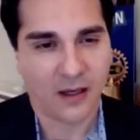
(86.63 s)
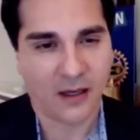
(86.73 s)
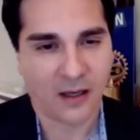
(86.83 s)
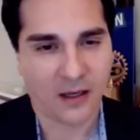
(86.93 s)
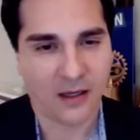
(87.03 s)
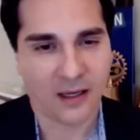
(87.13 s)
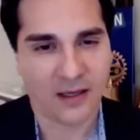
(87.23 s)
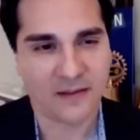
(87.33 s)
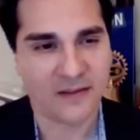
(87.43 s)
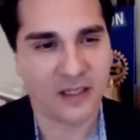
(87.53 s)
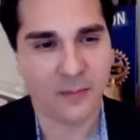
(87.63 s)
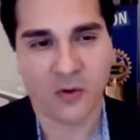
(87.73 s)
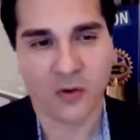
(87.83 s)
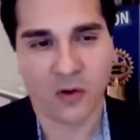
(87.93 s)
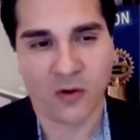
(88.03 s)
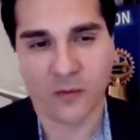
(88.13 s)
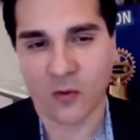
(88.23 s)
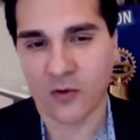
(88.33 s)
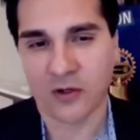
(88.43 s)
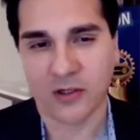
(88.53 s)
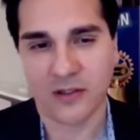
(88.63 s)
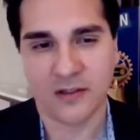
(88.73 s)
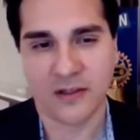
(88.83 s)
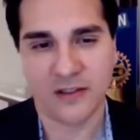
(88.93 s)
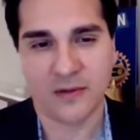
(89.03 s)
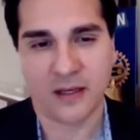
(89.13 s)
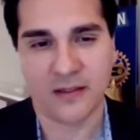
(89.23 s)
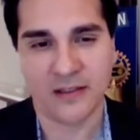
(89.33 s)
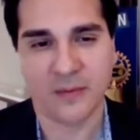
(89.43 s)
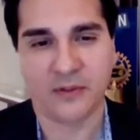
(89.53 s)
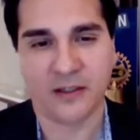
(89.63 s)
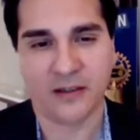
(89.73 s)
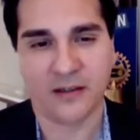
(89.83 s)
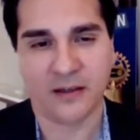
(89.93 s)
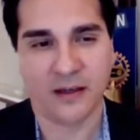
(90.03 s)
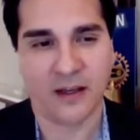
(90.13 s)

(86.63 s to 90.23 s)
as a symbol of order and discipline,